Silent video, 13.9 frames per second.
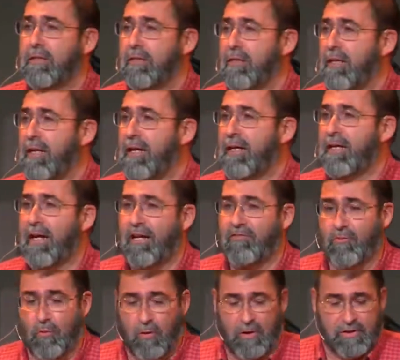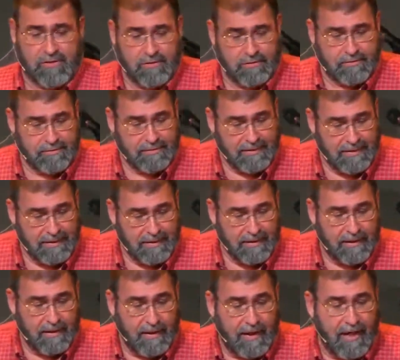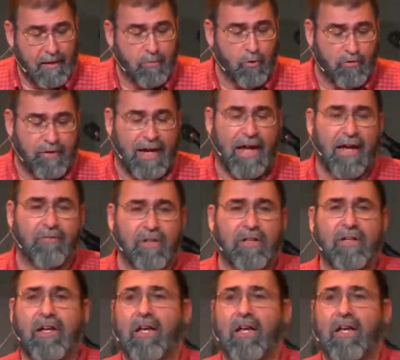that He died for us. He moved heaven